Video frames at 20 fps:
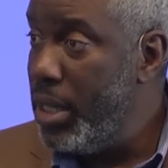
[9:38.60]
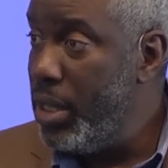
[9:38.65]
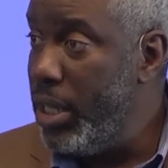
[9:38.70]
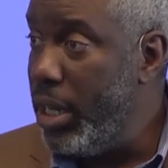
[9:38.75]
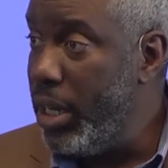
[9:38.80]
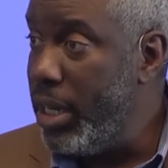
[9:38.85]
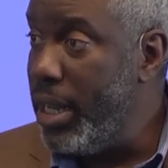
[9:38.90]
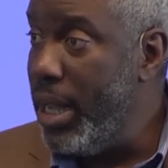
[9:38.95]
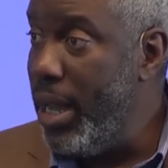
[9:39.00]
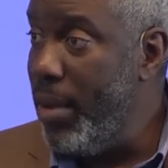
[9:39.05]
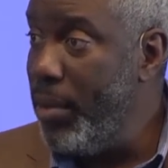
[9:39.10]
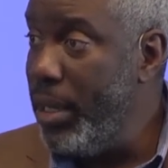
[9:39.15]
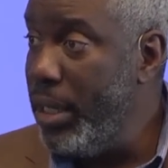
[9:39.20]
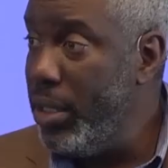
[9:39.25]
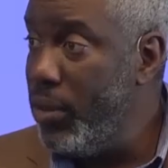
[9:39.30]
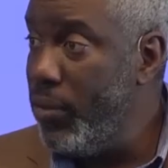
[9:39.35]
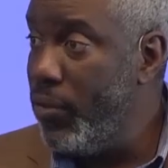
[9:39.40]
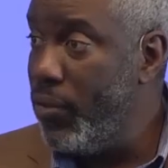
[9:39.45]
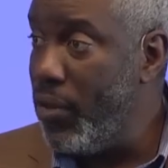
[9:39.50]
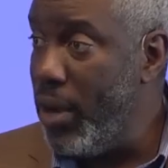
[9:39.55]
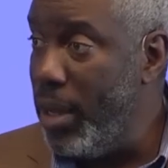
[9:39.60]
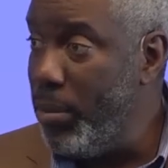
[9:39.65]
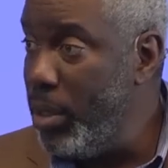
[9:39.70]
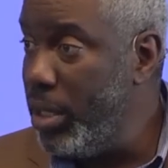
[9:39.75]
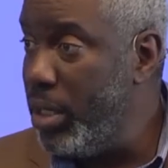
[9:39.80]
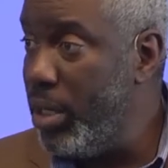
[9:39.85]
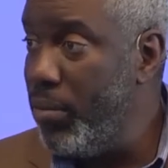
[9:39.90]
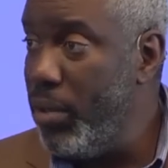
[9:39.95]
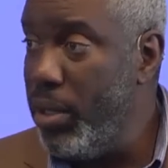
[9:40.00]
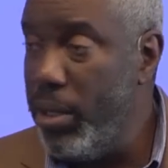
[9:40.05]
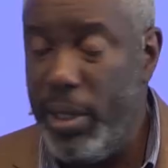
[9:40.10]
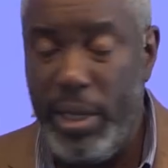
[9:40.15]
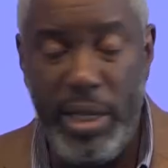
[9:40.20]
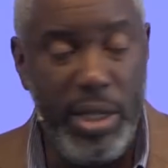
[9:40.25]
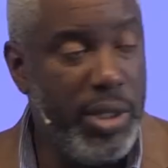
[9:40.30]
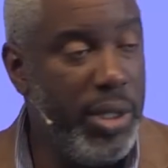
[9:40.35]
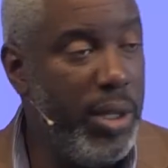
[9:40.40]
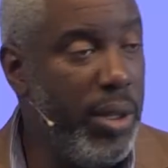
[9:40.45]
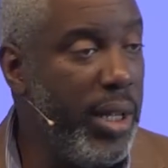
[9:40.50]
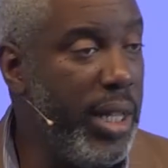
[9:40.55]
They're coming from the community
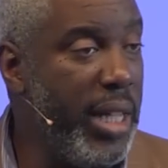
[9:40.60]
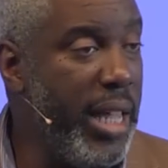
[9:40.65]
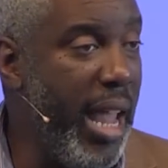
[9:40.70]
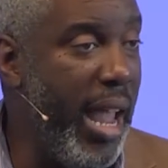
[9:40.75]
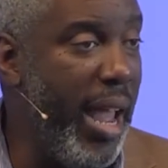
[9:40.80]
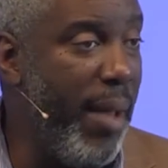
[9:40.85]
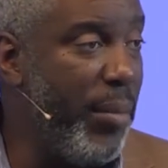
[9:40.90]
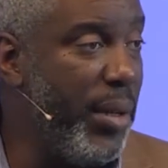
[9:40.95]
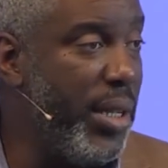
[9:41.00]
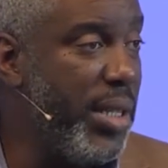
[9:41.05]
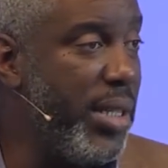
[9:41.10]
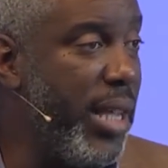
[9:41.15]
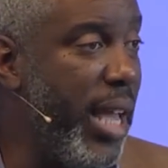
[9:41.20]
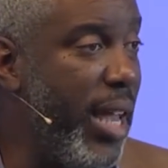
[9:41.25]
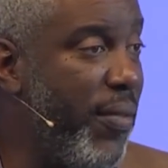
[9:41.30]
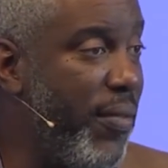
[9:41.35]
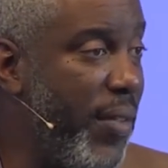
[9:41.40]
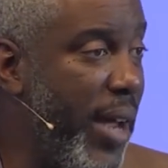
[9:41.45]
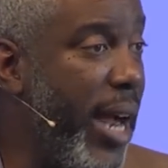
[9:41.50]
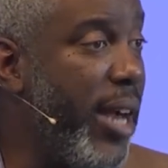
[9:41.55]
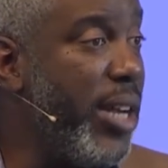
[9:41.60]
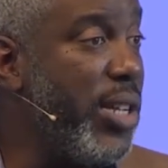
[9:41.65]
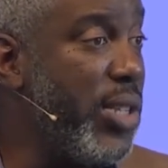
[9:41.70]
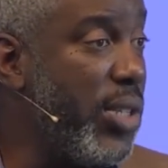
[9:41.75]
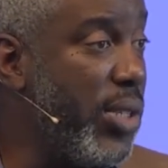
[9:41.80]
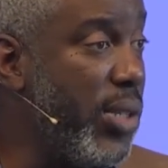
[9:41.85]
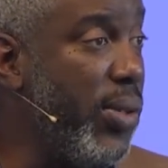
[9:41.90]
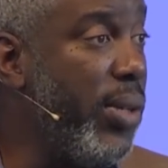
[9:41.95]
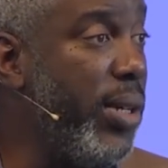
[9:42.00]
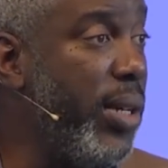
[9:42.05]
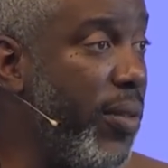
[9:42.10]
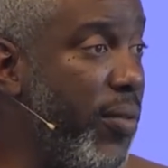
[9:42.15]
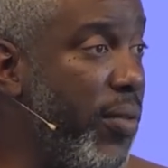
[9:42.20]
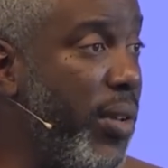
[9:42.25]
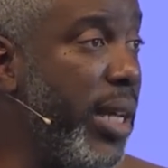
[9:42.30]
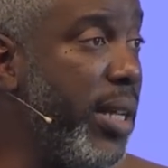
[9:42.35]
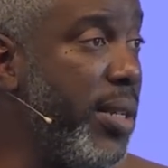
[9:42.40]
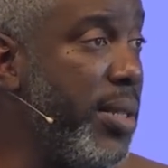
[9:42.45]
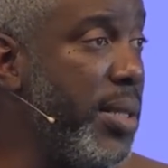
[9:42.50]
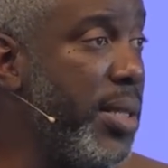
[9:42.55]
to the campus at various student
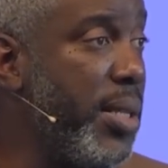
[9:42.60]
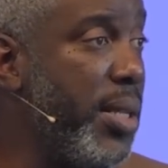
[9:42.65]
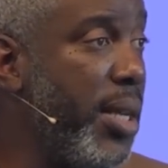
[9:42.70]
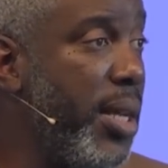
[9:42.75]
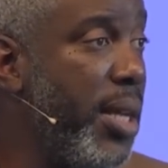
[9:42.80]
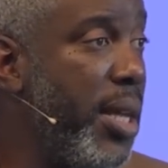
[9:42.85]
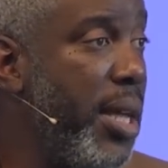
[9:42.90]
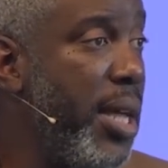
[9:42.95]
events.